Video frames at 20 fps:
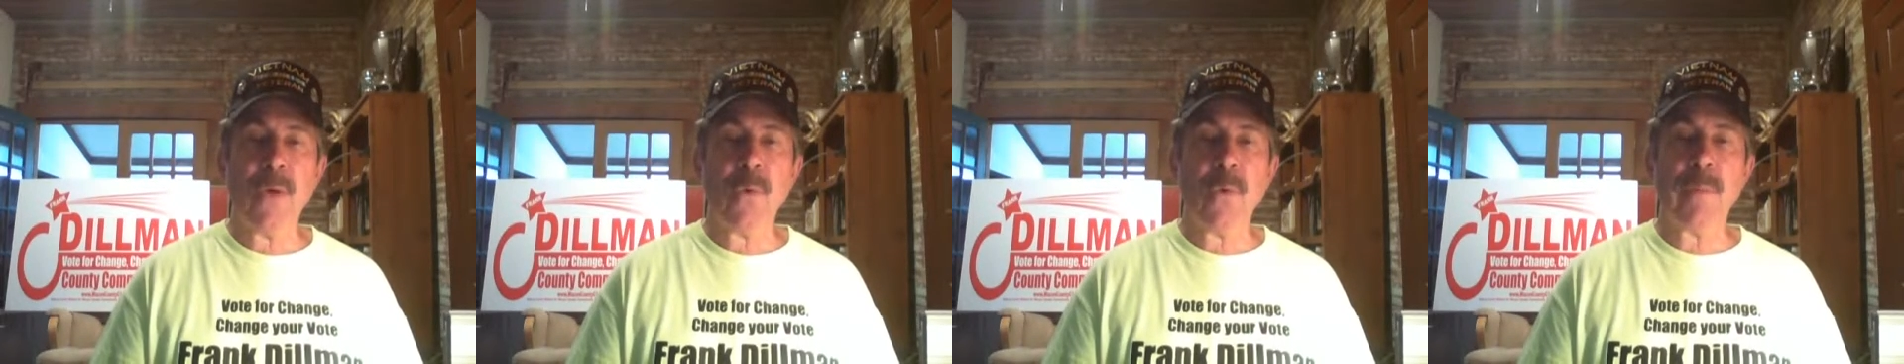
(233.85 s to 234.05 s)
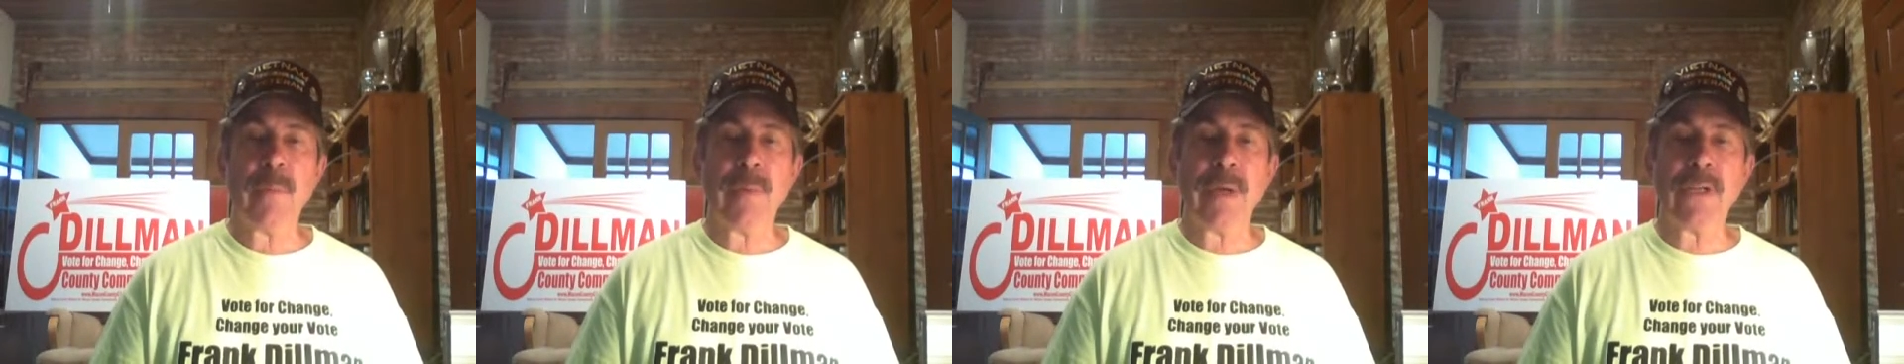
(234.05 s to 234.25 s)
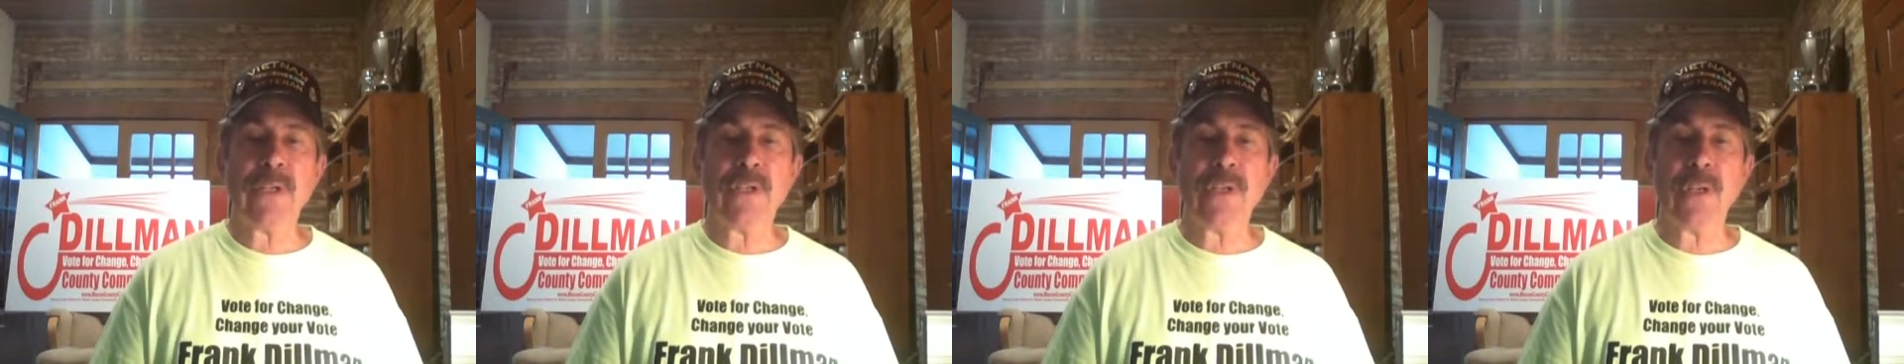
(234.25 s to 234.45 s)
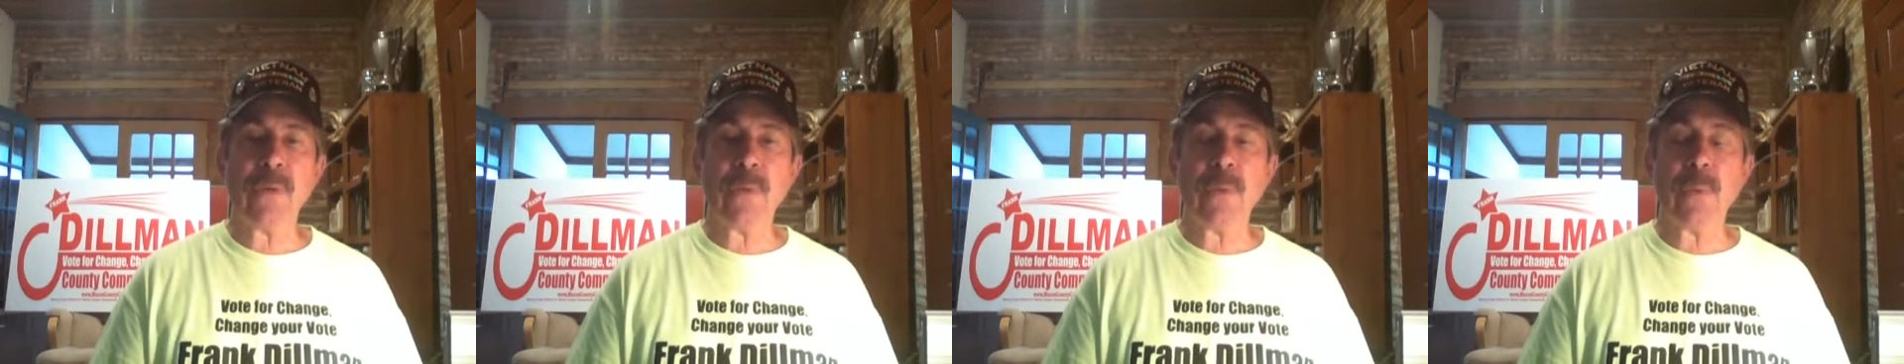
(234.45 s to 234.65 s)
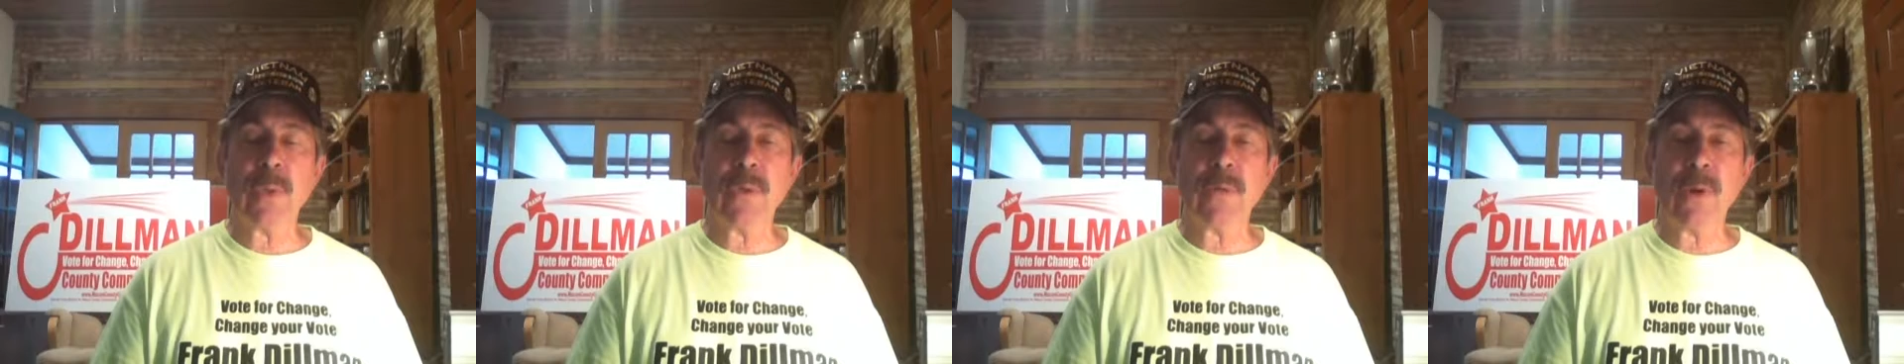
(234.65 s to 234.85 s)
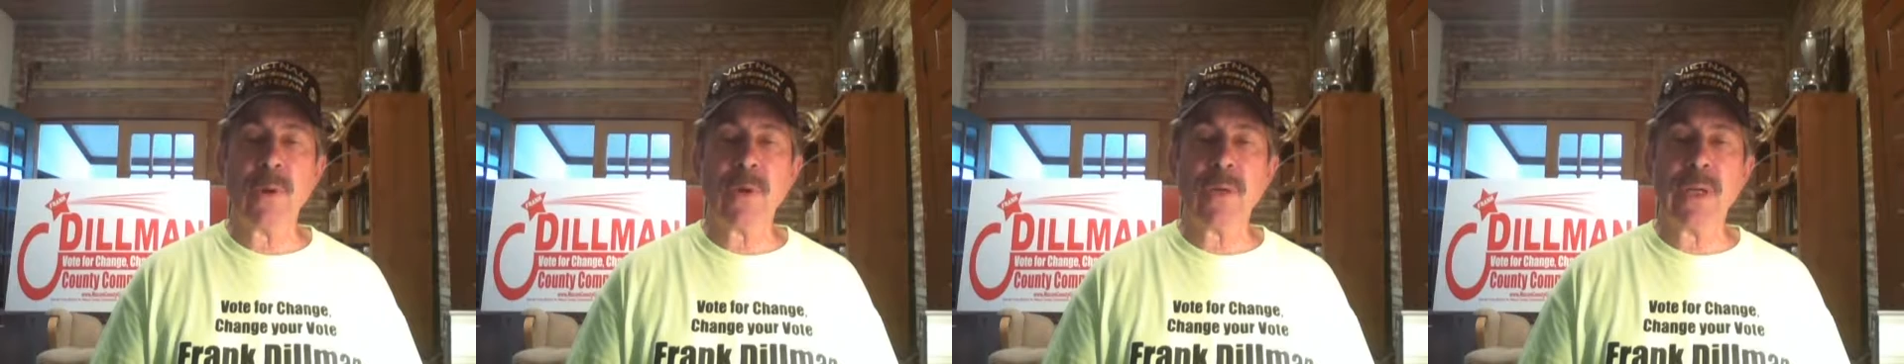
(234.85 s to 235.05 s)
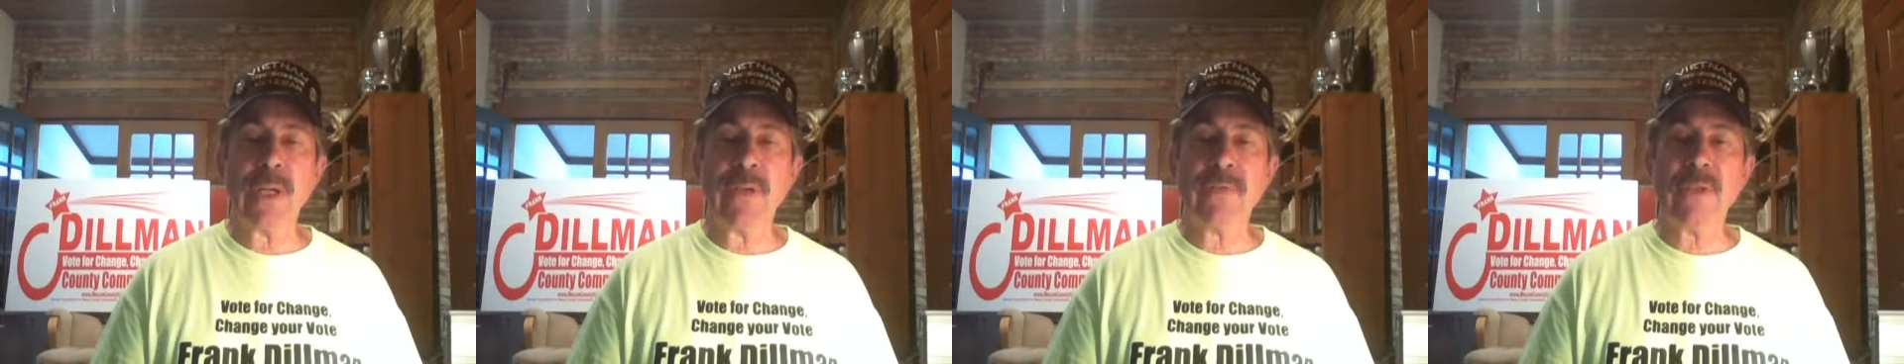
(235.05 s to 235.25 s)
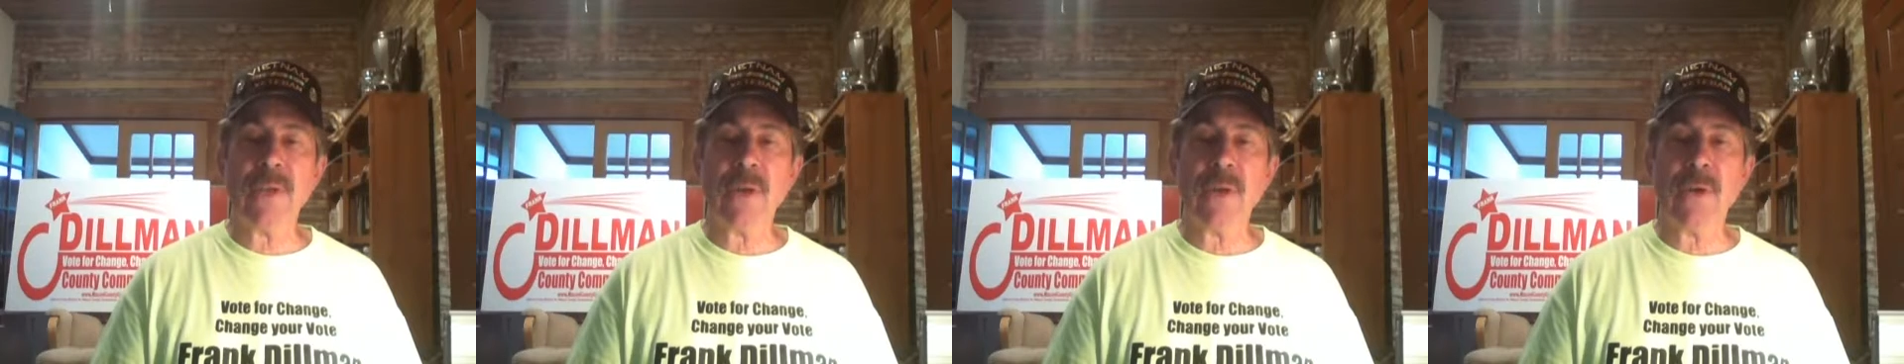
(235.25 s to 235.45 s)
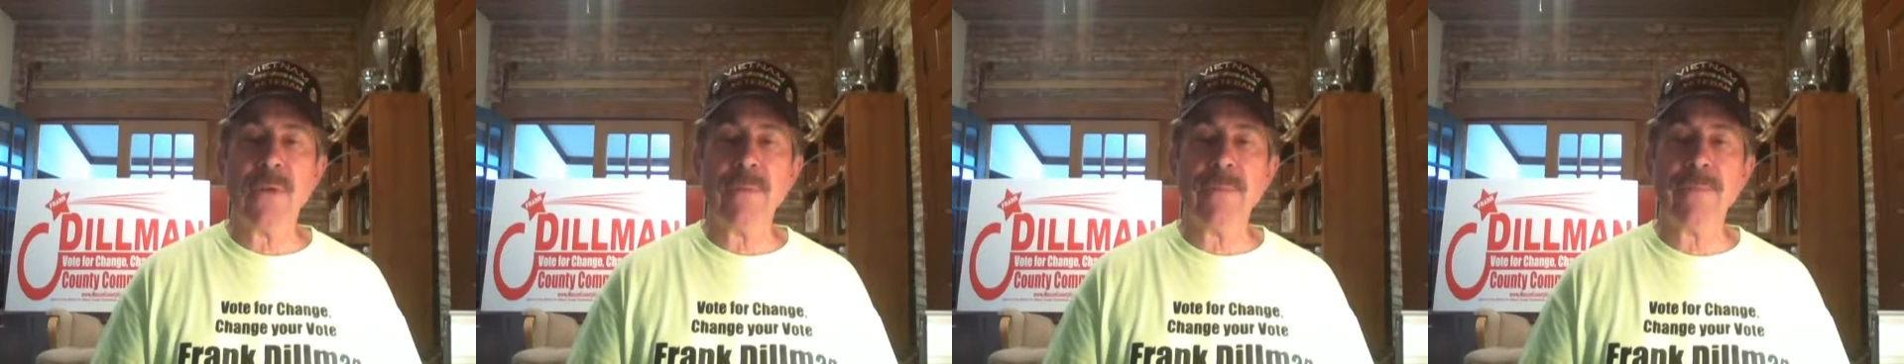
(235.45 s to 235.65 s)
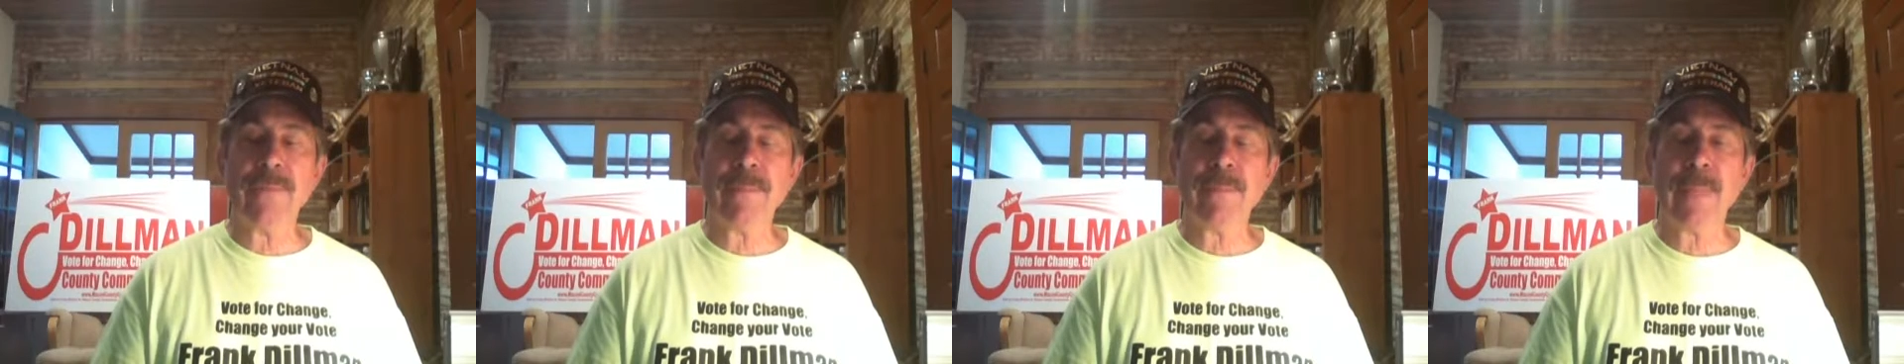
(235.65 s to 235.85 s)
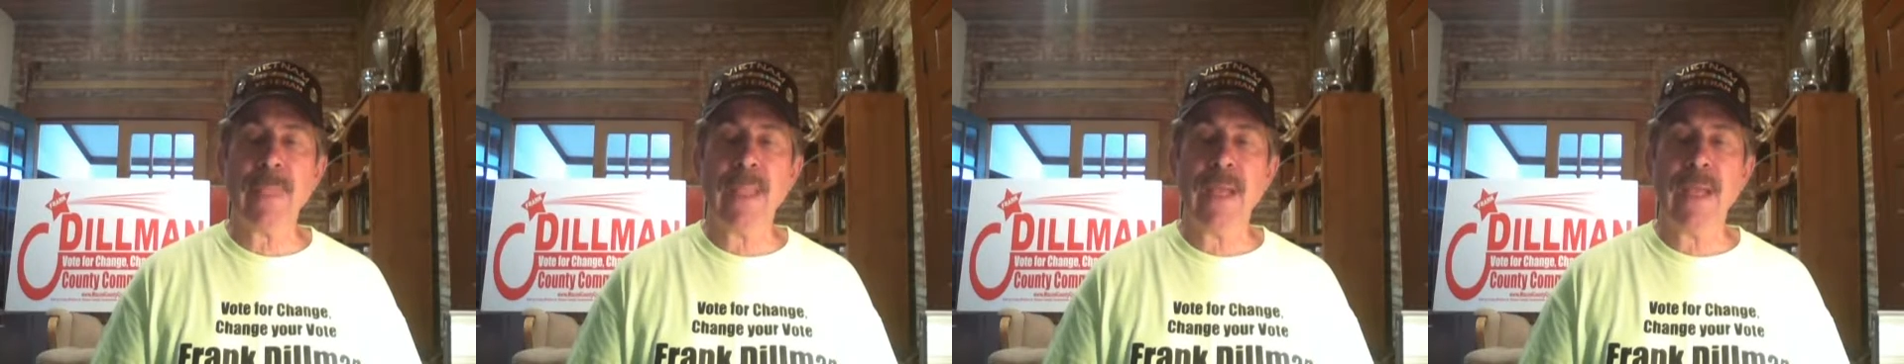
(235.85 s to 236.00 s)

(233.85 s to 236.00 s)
When my children were grown and left home,